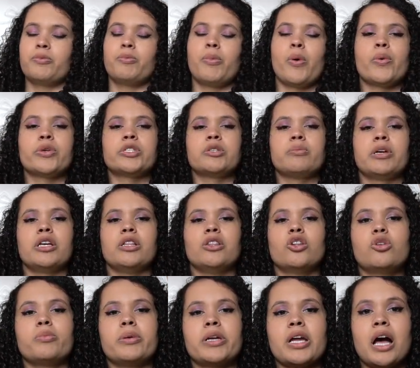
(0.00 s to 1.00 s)
bowls to be a
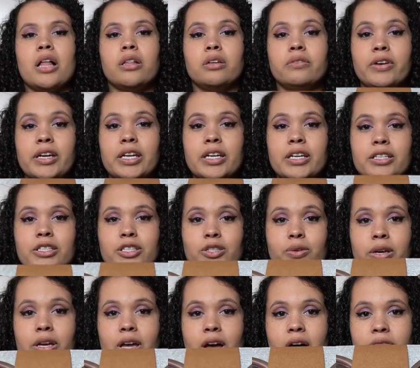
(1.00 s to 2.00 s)
little bit elevated,
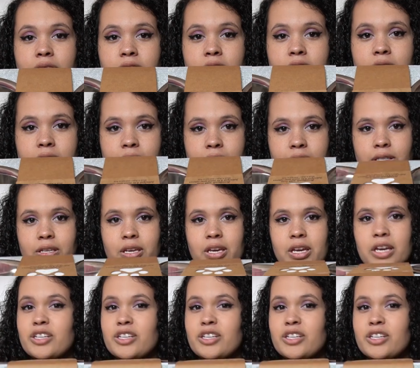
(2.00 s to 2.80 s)
so I got this.